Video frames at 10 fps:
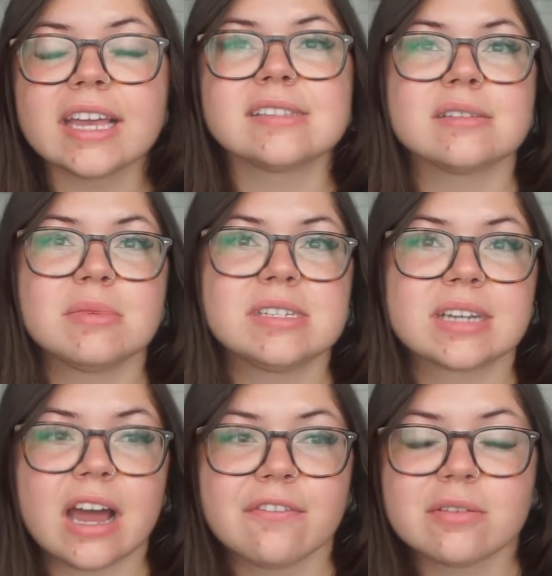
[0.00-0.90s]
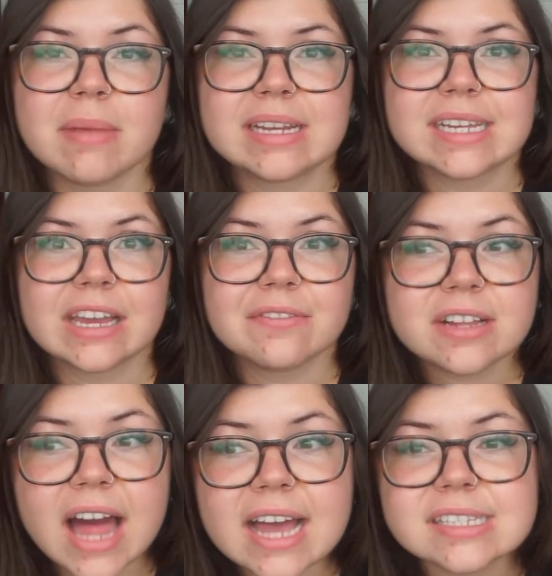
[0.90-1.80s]
get someone to cover my day of
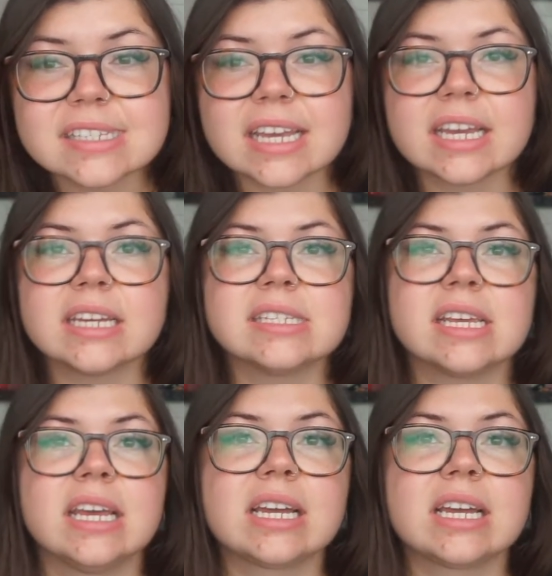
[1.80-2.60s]
classes,